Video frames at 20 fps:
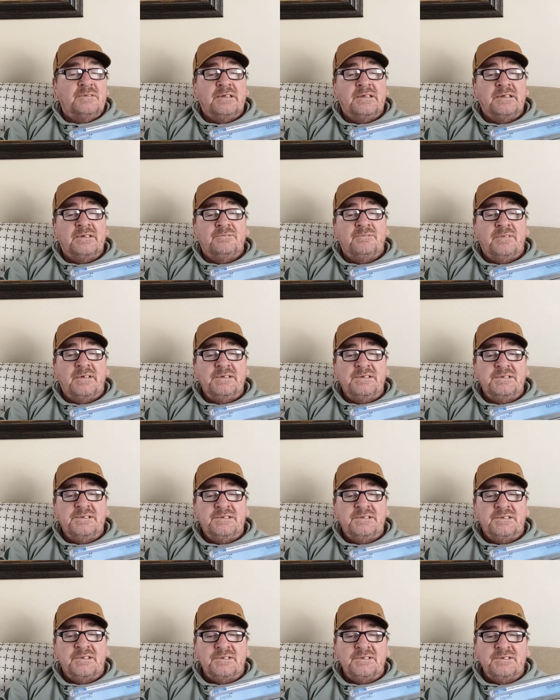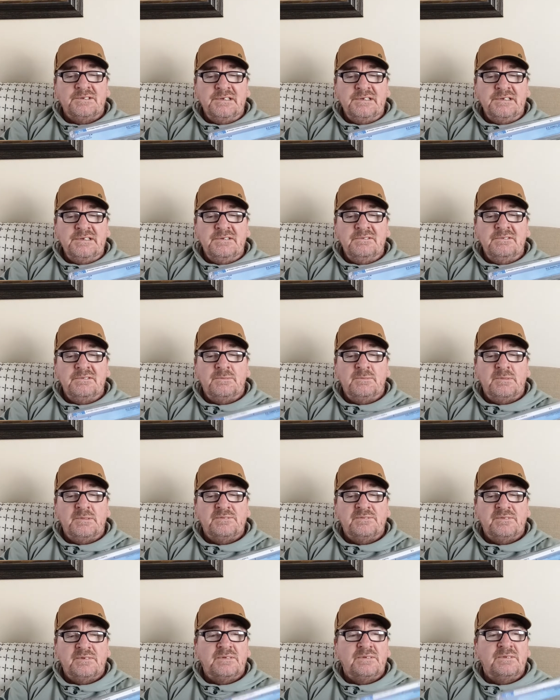The Adventures Continue number
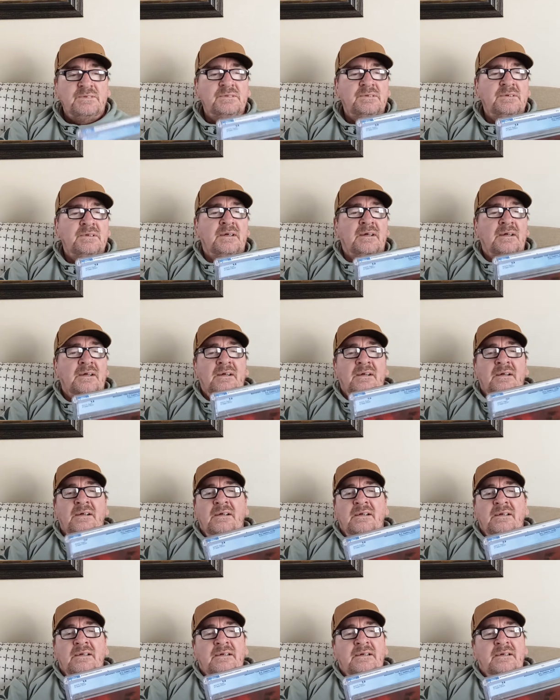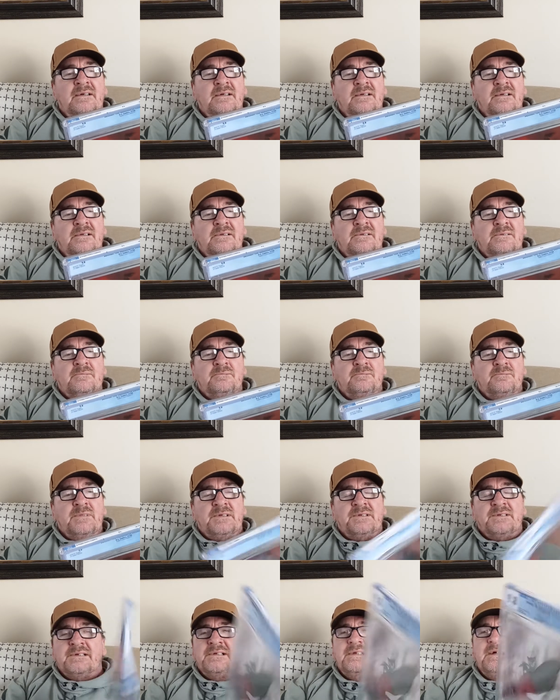4.
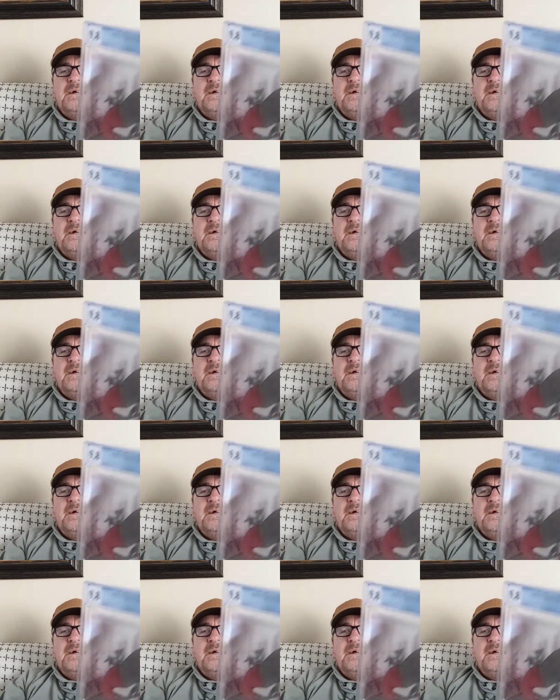It's a